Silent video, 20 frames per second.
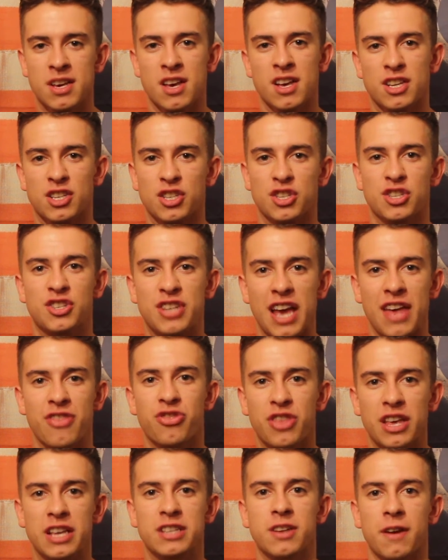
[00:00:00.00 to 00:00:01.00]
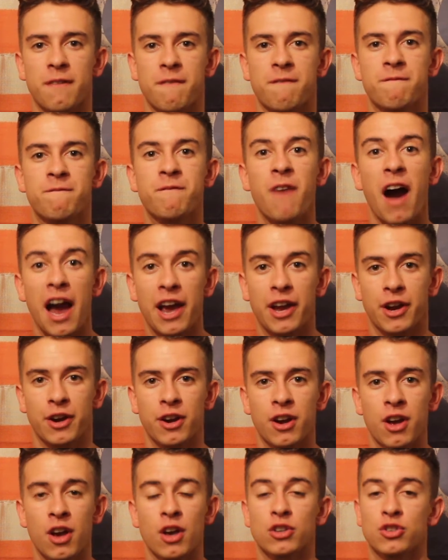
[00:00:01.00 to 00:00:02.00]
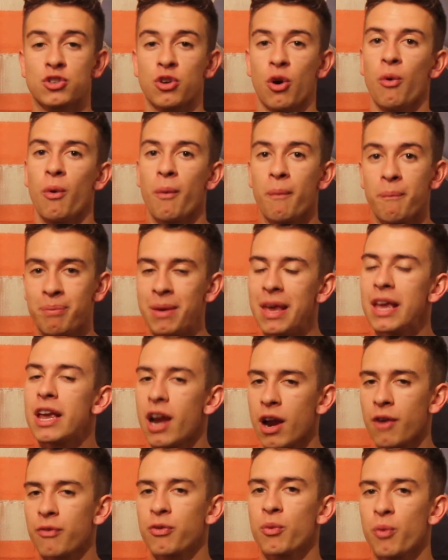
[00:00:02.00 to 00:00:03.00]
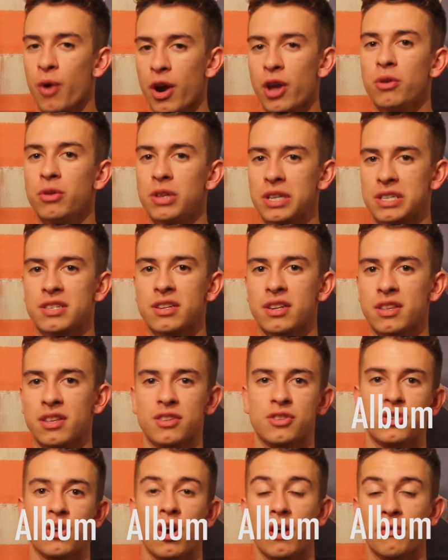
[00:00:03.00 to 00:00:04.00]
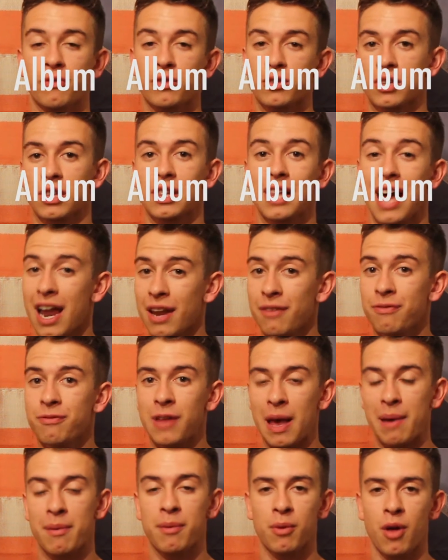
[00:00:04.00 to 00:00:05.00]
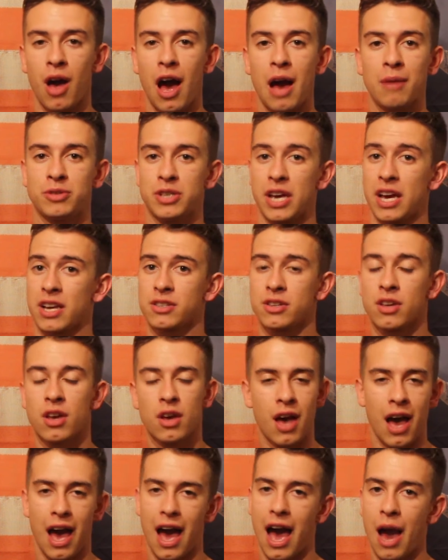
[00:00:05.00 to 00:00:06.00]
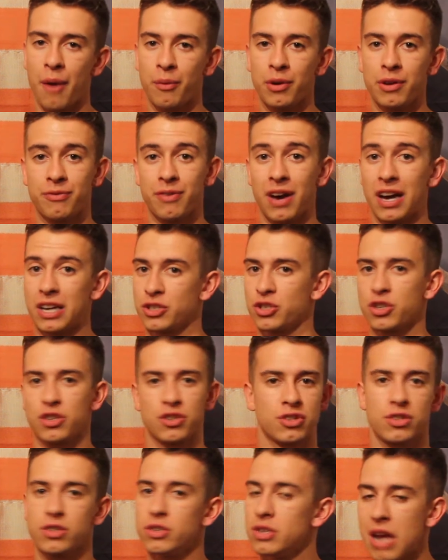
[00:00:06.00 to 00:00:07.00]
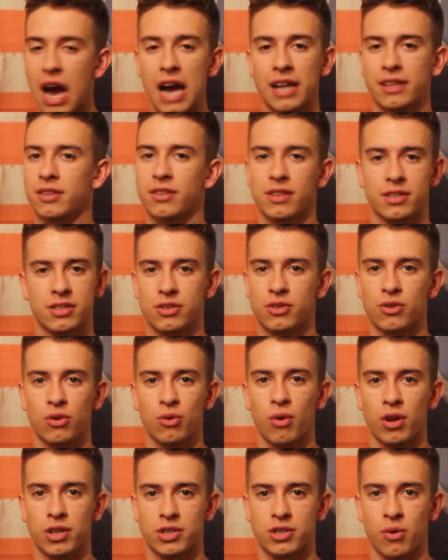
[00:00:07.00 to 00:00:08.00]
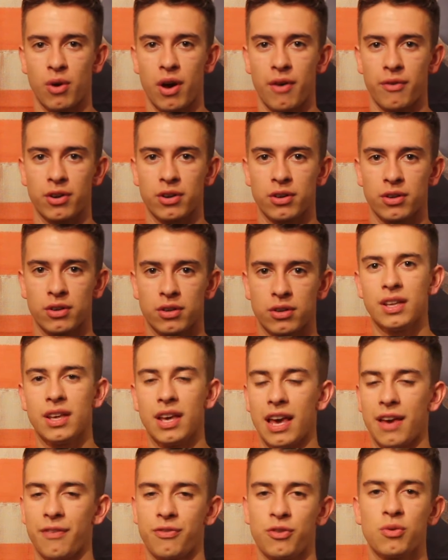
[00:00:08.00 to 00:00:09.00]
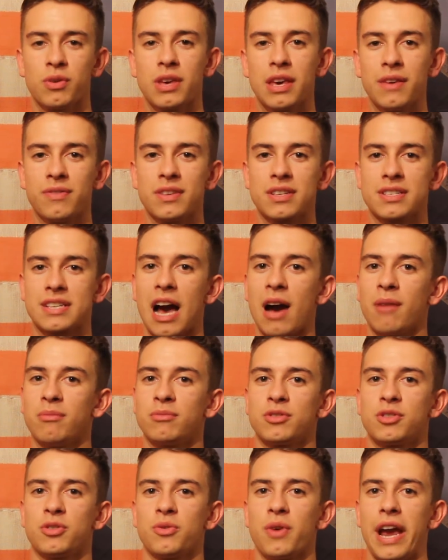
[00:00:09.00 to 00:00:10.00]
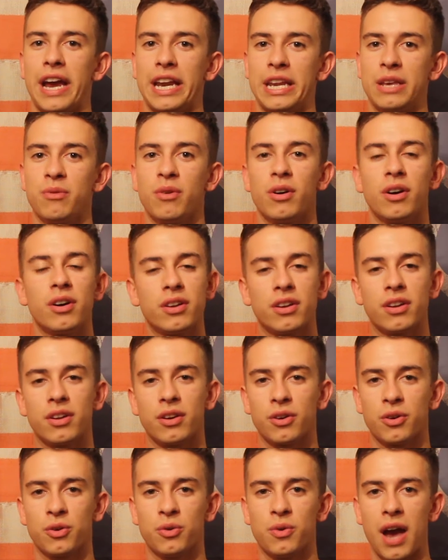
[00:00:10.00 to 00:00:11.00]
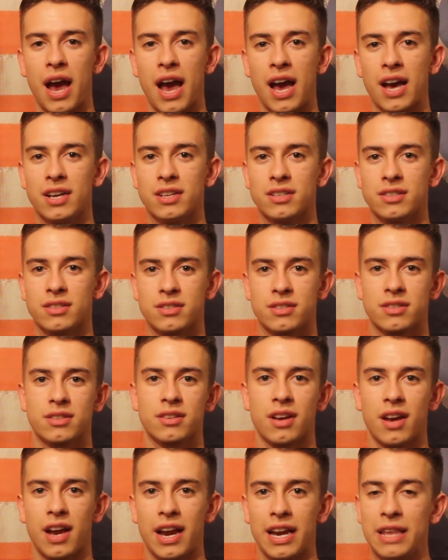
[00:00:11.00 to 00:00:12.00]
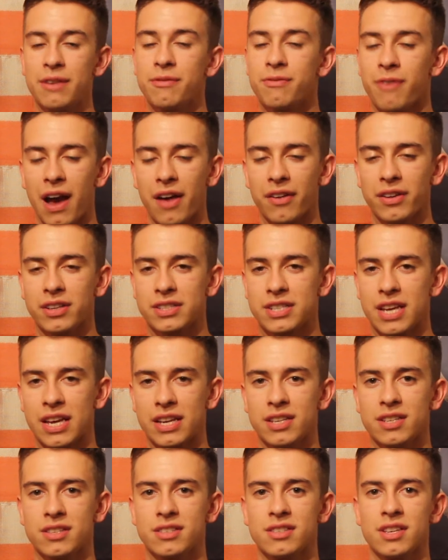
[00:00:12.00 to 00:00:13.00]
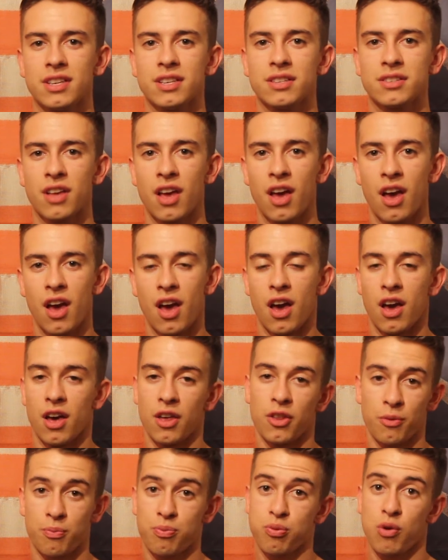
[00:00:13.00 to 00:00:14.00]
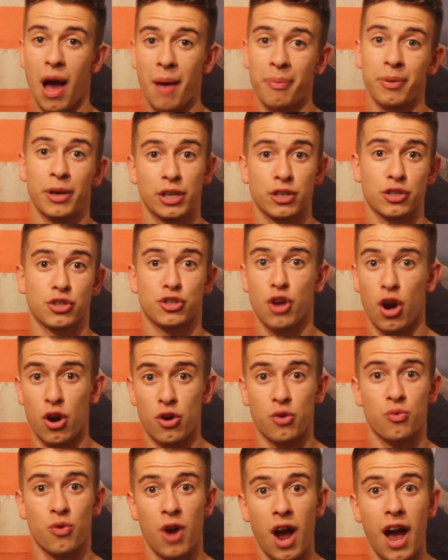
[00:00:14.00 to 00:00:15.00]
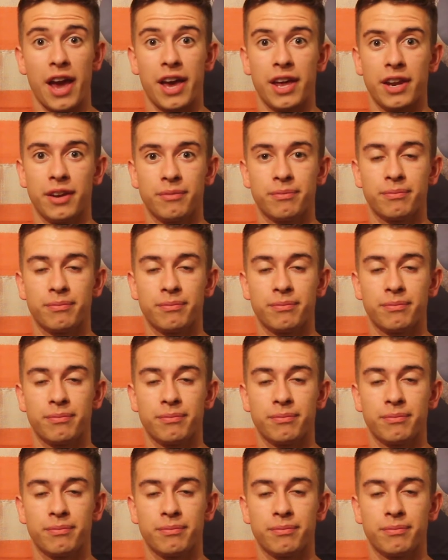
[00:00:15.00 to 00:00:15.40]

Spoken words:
set things on fire. So be careful where you listen to this song. If there's a lot of flammable objects, I would advise just not to listen to it whatsoever. If you give this album to anyone who has any violent tendencies, they're probably going to start a riot,